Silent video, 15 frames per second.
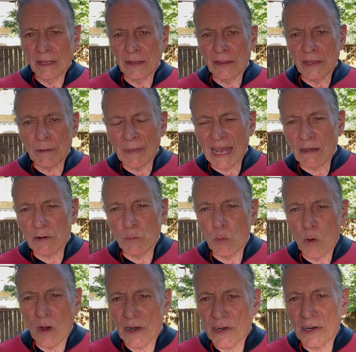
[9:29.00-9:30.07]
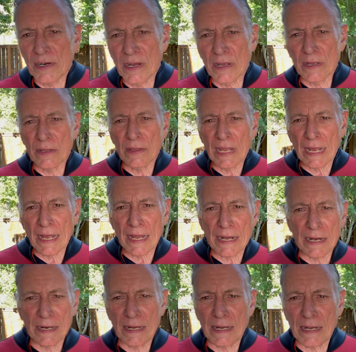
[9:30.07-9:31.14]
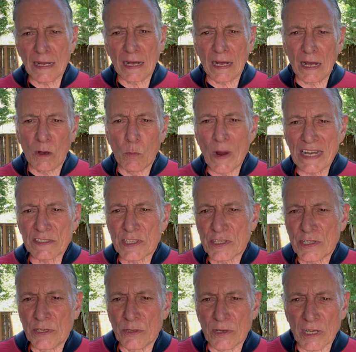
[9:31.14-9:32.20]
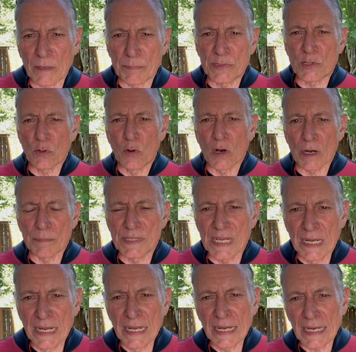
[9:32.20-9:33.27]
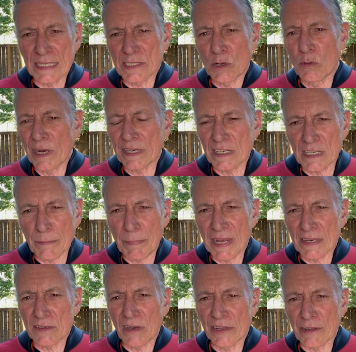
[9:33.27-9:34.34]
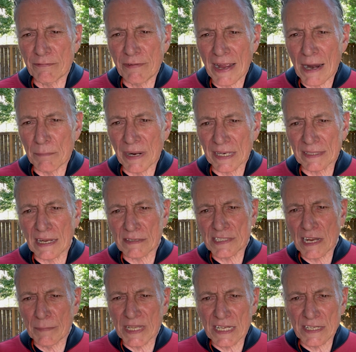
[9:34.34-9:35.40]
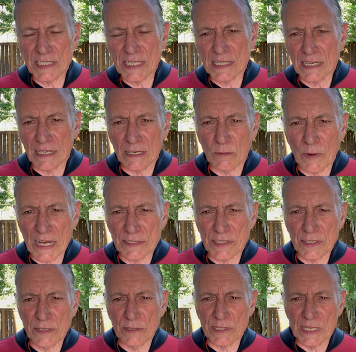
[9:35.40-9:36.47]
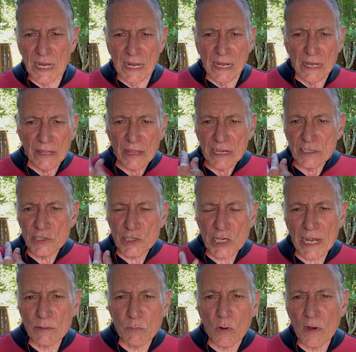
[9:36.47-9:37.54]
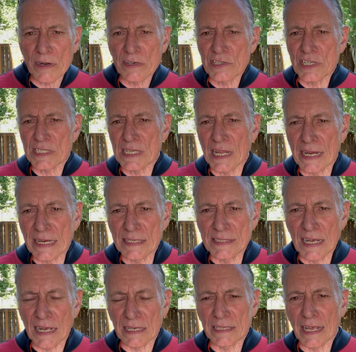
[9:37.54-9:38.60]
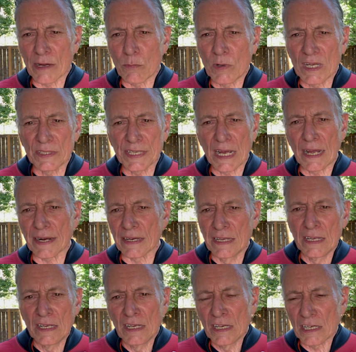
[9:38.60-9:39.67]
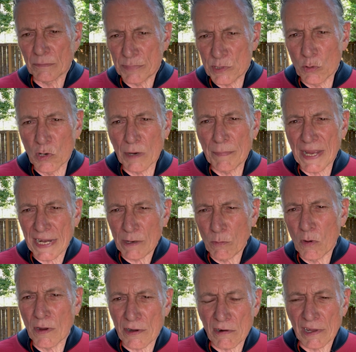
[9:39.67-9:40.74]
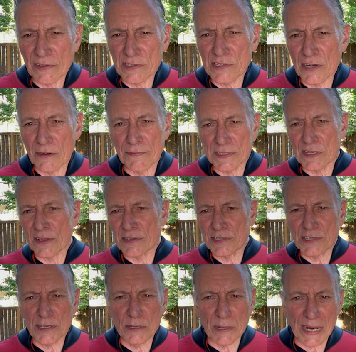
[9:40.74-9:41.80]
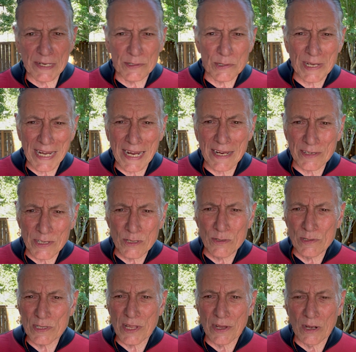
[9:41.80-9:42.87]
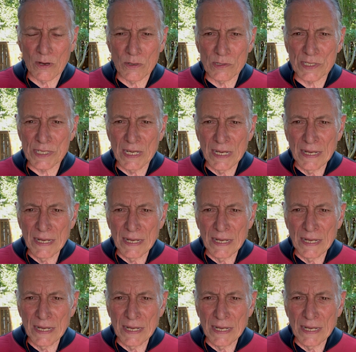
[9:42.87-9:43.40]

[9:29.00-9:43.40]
The amount of water that a wetsuit absorbs is going to depend on the fabric. Now, some of these wetsuits, they shed water just like a duck. They will not absorb any water on the surface of the suit, and you can't use those